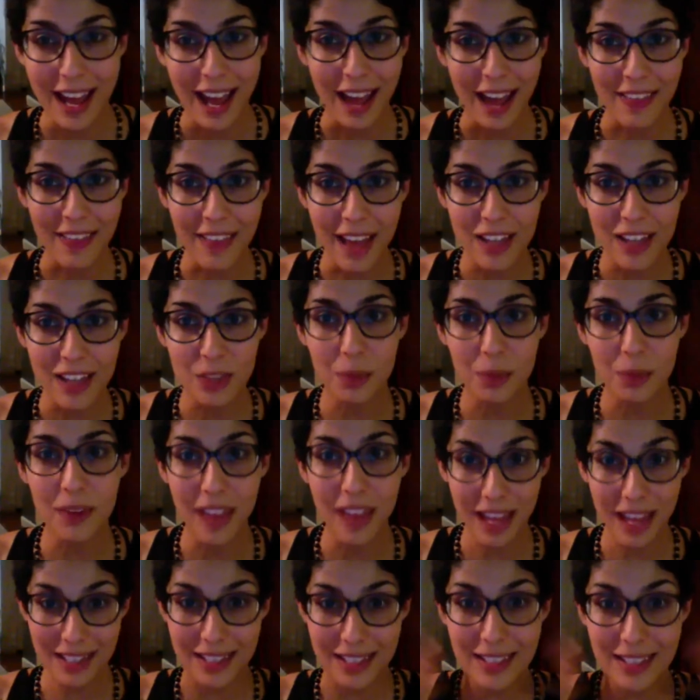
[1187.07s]
And that's where
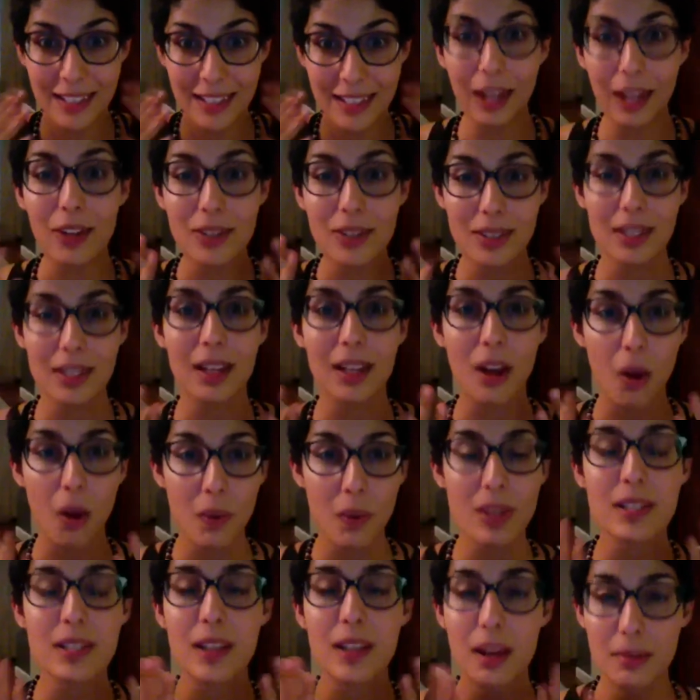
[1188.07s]
that scarcity
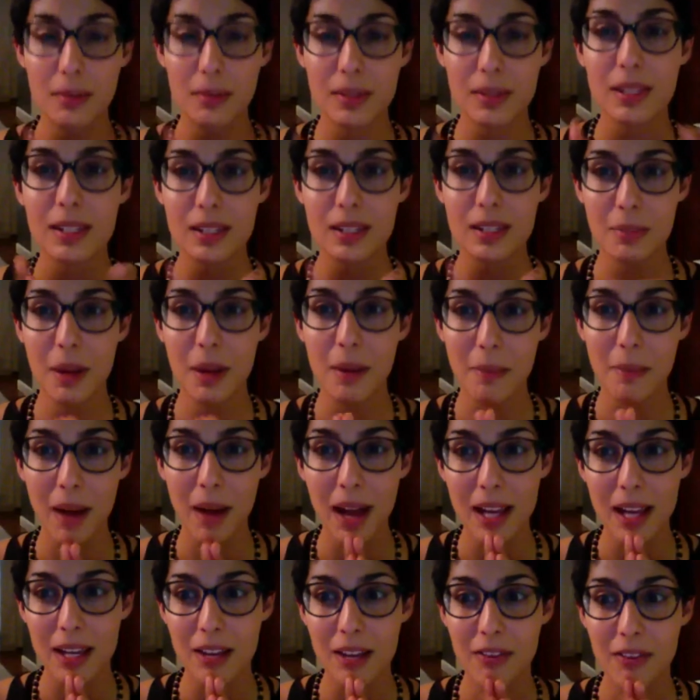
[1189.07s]
always comes into my
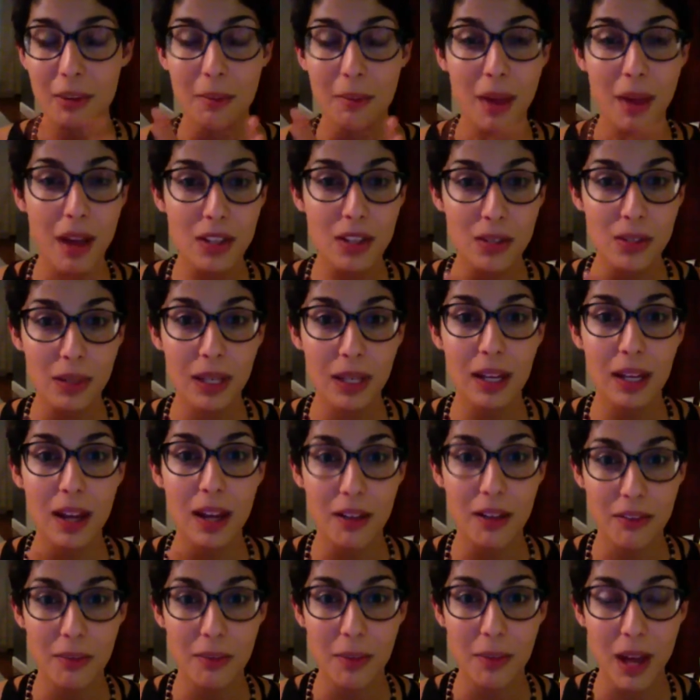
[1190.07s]
mind of I'm not doing
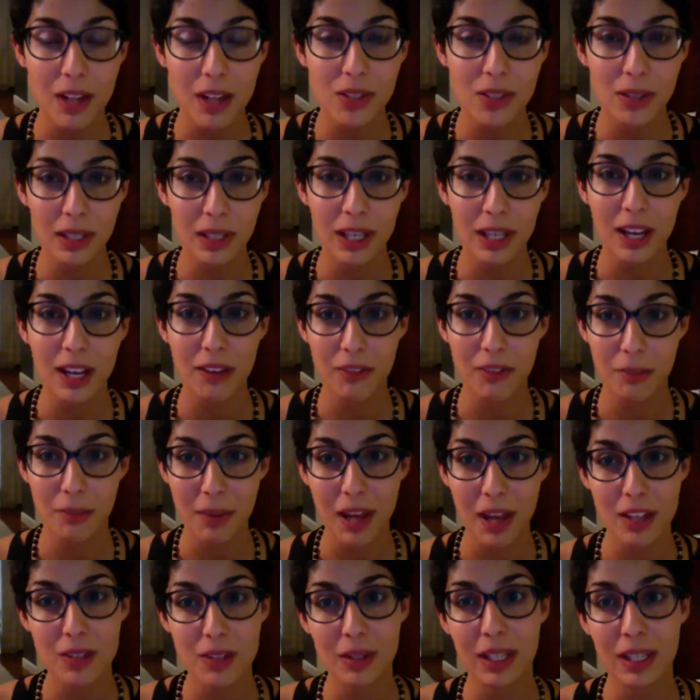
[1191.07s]
enough, I'm not doing enough, I'm
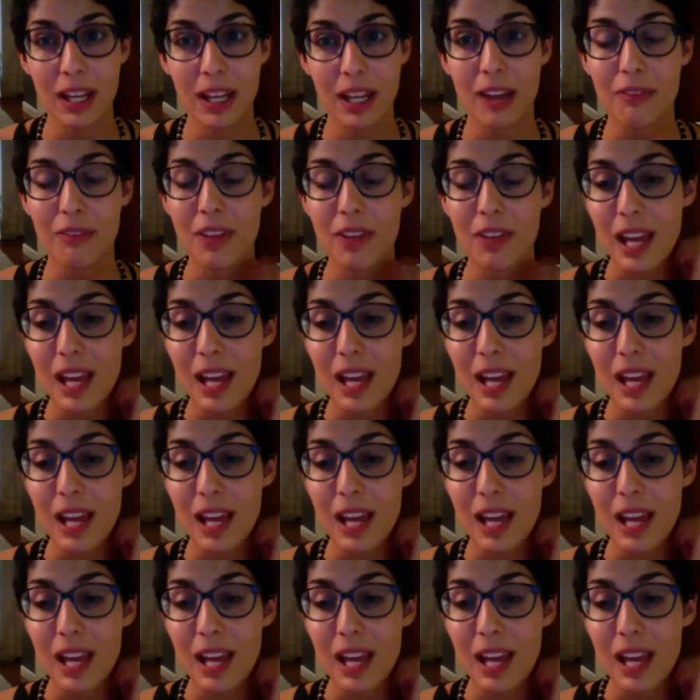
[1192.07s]
not doing enough.